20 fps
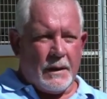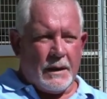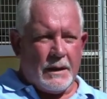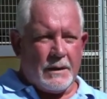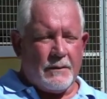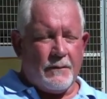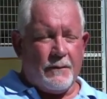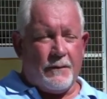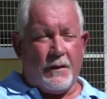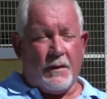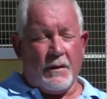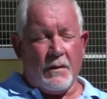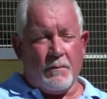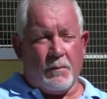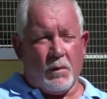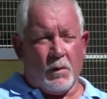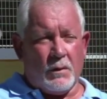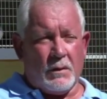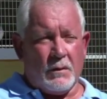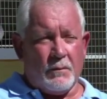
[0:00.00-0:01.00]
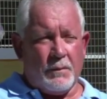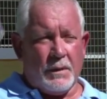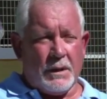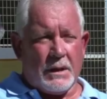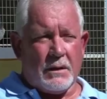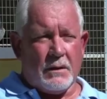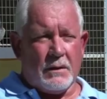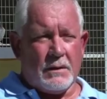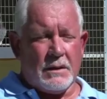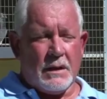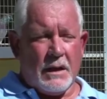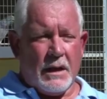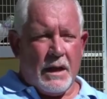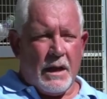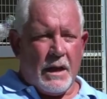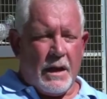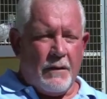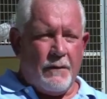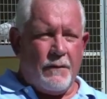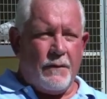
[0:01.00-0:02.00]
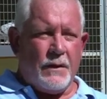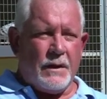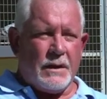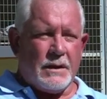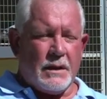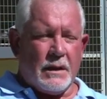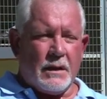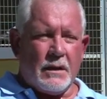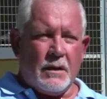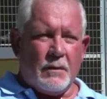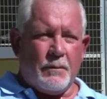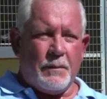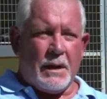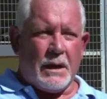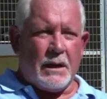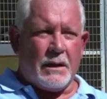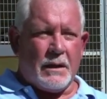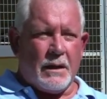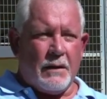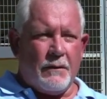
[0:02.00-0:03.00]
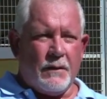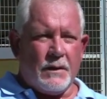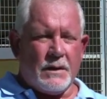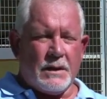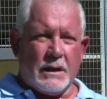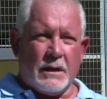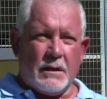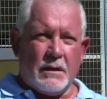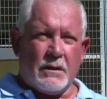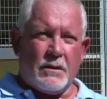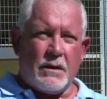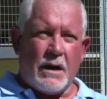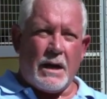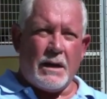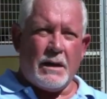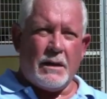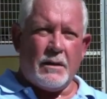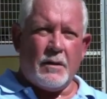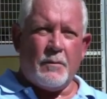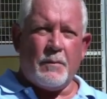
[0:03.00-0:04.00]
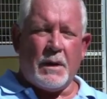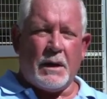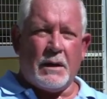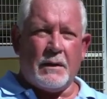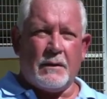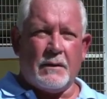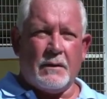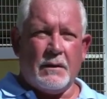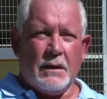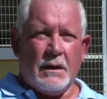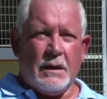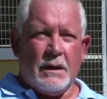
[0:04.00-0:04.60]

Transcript: is very important, because every single pellet, every single grain in the pellet